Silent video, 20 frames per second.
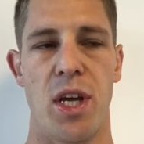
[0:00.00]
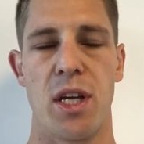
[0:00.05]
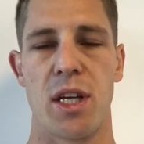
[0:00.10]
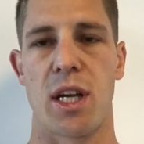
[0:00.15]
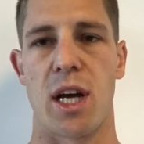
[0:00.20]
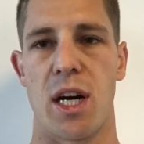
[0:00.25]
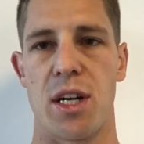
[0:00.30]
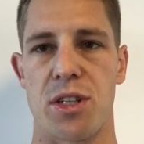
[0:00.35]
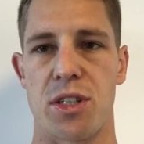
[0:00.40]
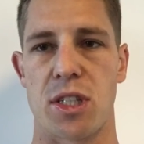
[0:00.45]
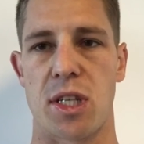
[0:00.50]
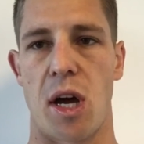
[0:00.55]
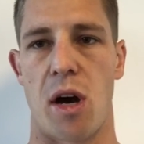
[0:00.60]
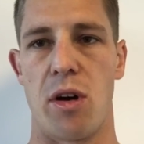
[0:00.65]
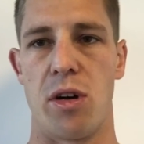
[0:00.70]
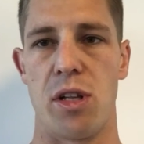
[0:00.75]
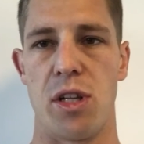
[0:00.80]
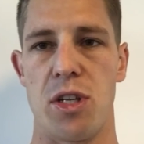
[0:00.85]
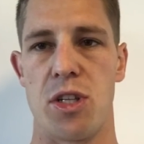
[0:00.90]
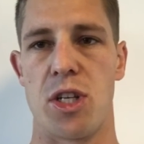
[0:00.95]
you can't just go
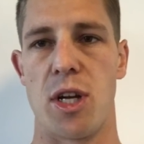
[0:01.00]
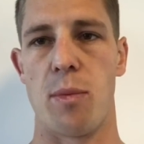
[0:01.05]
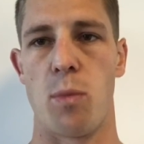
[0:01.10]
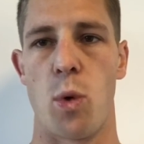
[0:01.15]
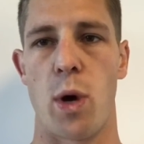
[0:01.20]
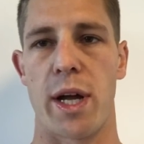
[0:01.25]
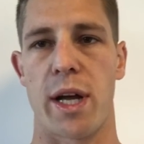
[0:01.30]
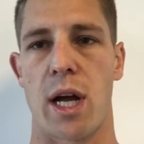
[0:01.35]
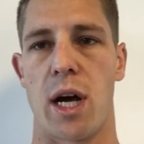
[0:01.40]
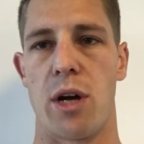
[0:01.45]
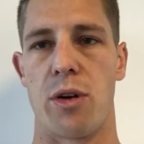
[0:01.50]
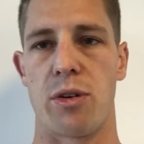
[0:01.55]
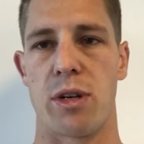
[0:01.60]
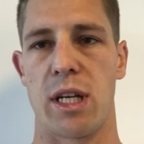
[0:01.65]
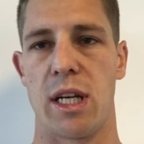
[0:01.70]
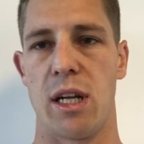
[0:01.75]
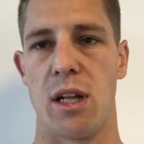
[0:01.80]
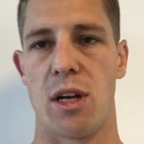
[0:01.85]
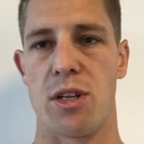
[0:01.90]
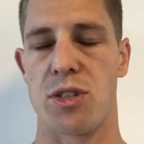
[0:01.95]
into the gym like 100
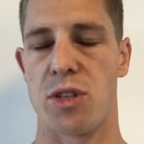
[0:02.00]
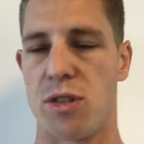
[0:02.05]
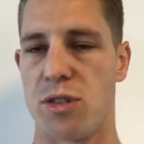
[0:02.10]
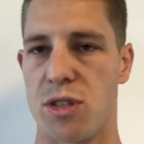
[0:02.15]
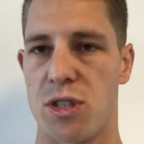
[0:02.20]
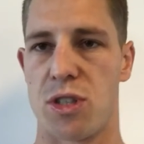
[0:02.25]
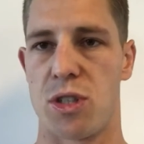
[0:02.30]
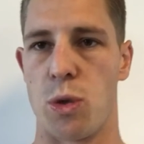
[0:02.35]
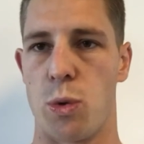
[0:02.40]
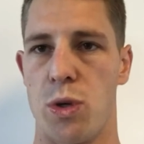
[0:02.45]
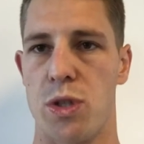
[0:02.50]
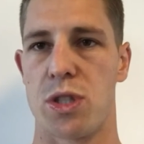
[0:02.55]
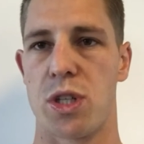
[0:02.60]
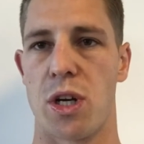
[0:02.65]
kilos on, just do it.